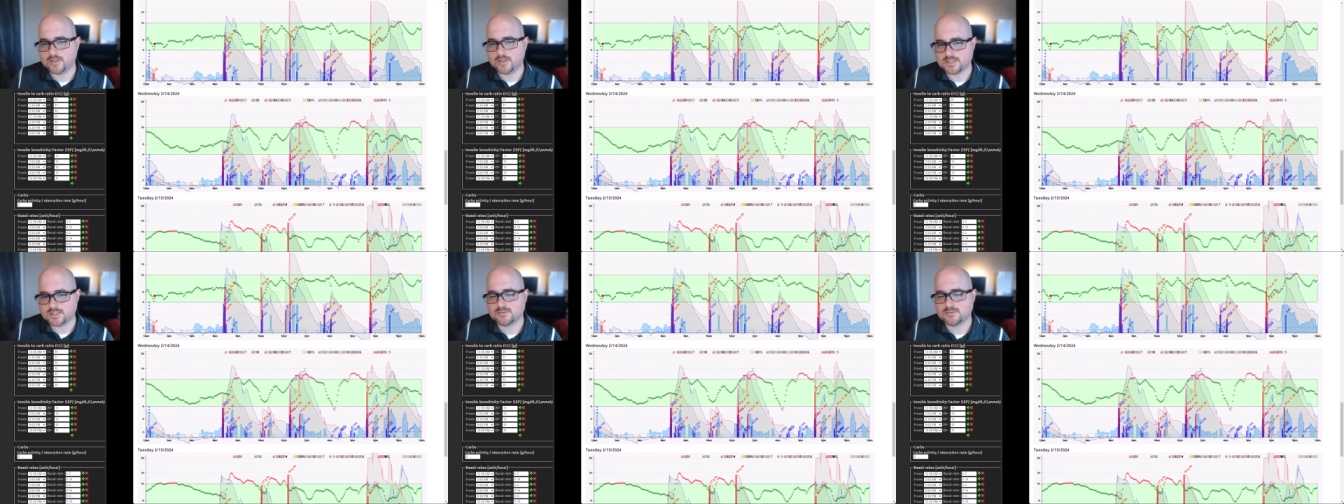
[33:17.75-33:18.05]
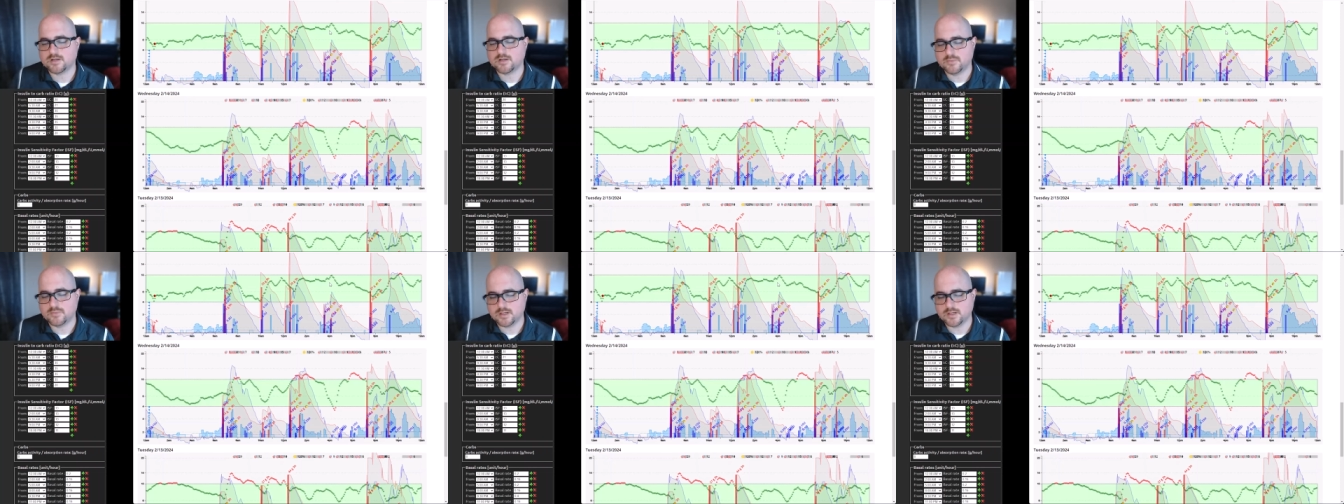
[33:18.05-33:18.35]

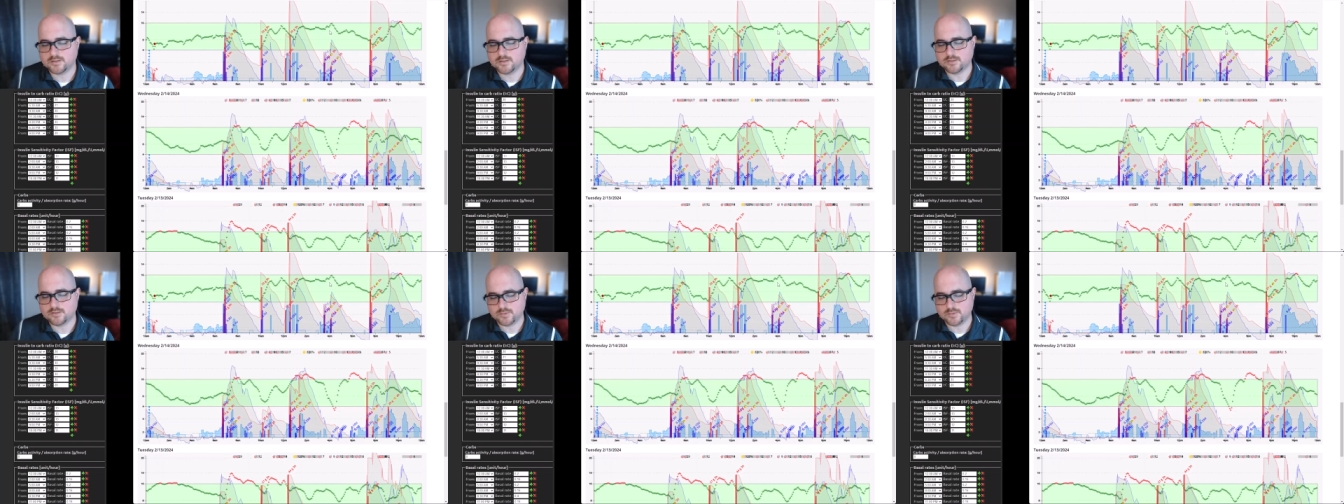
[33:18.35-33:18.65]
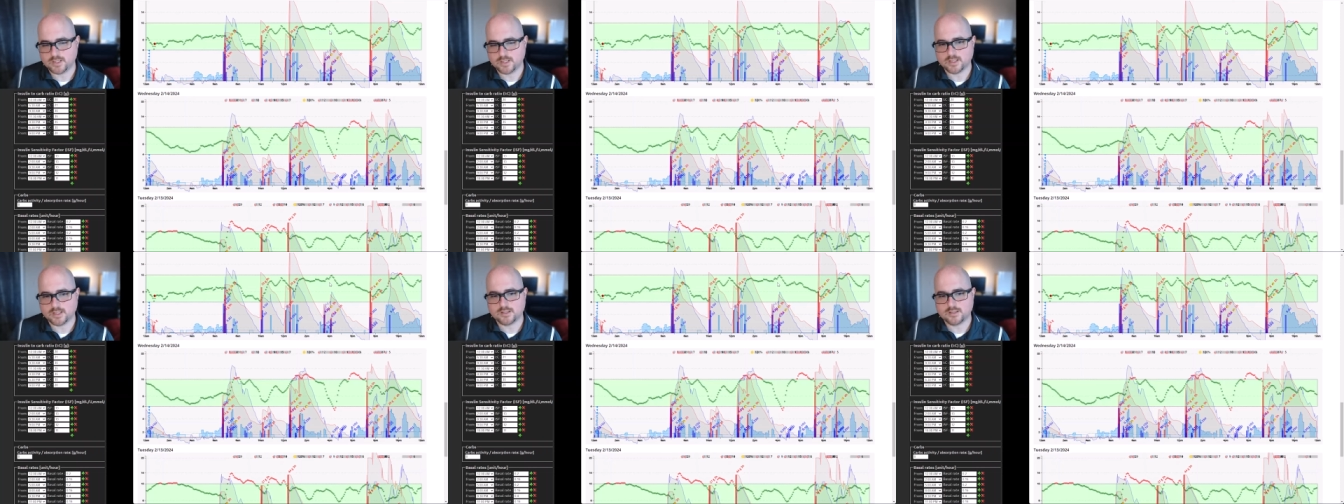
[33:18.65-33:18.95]
experiment on the
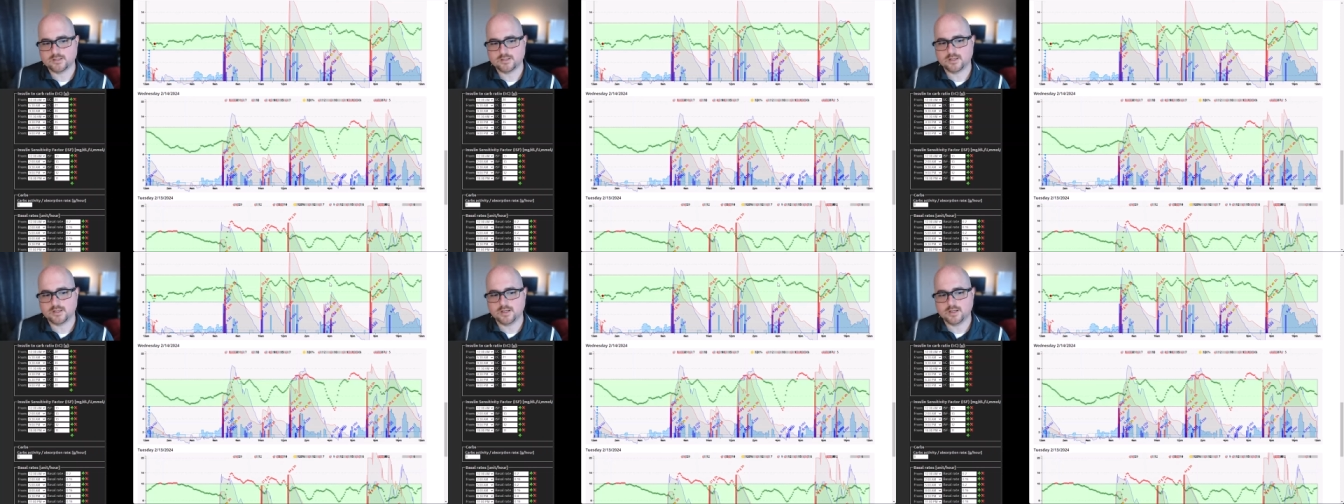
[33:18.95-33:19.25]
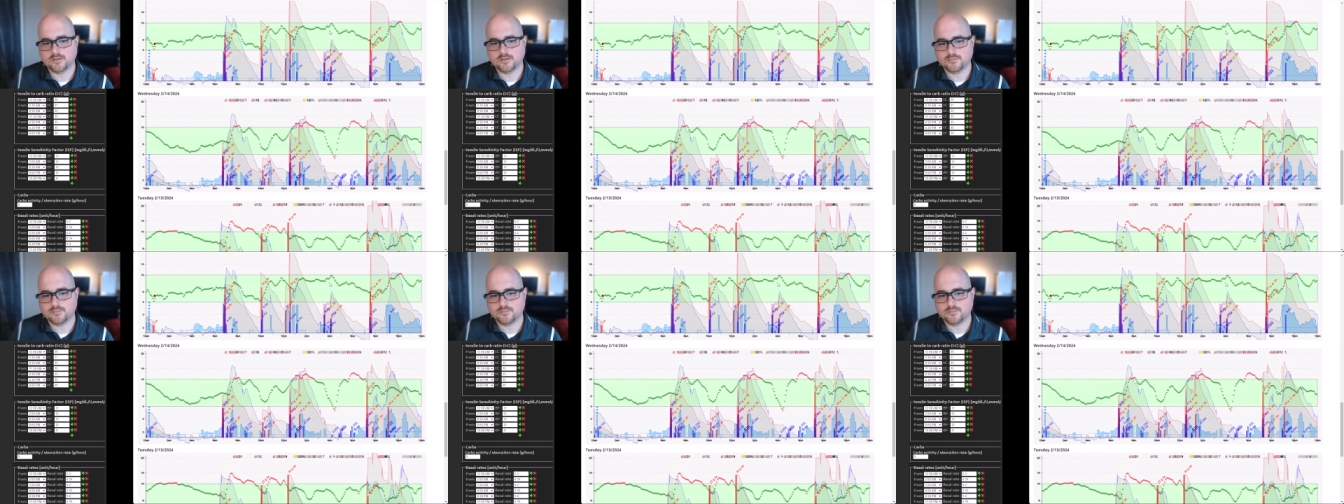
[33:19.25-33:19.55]
weekend
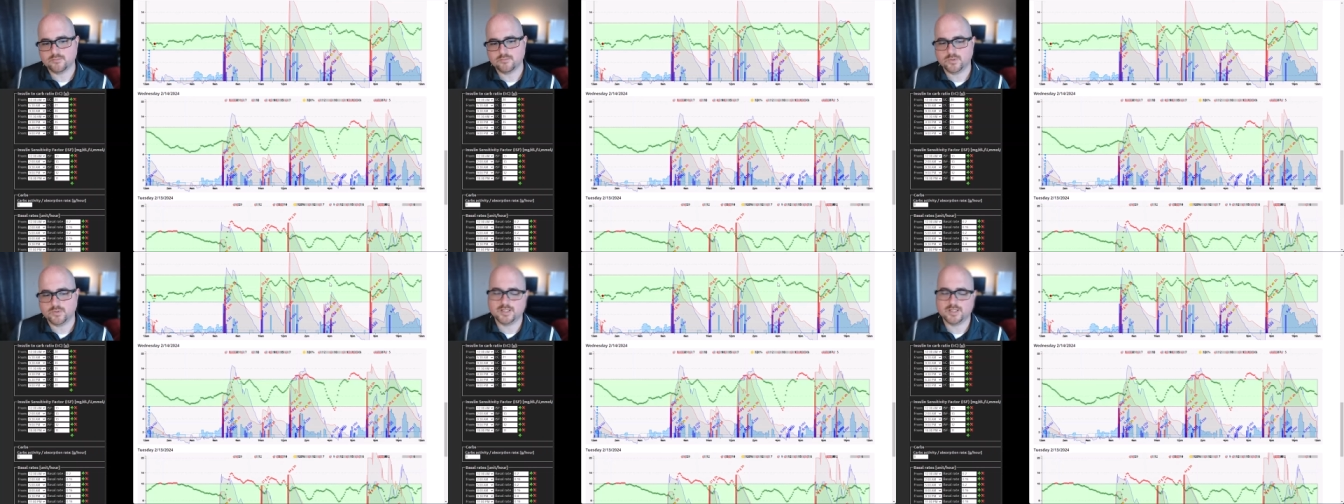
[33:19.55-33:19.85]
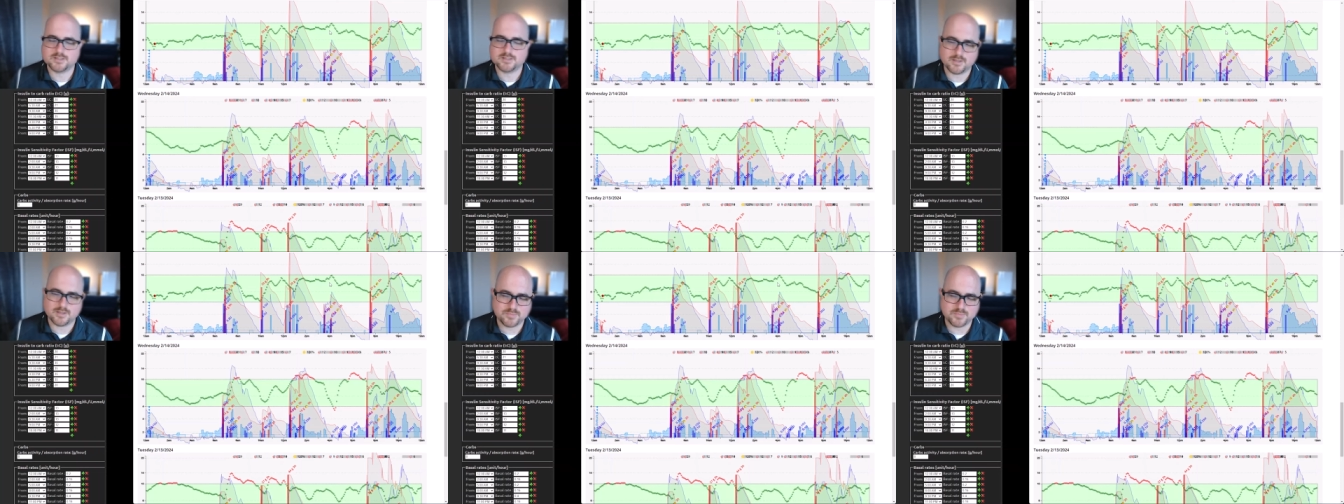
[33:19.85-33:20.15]
um, when
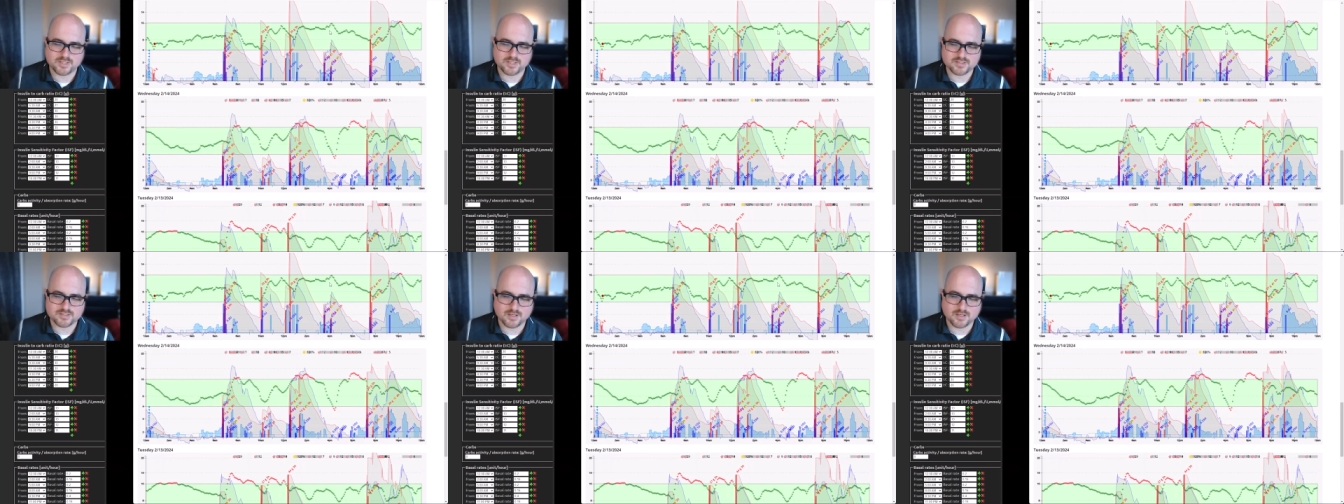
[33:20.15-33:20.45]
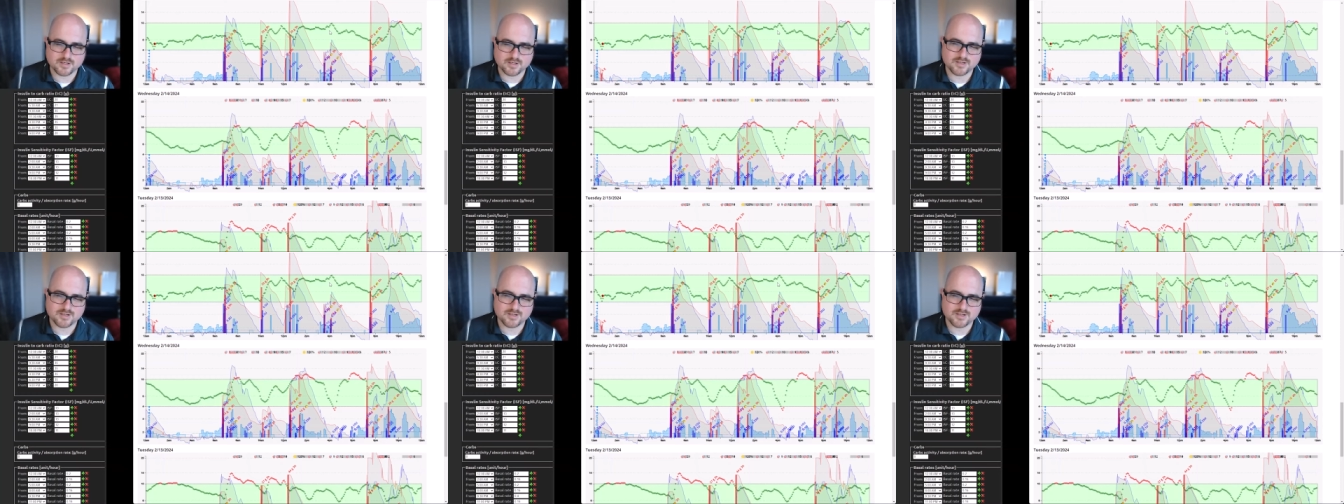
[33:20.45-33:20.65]
he's not playing soccer.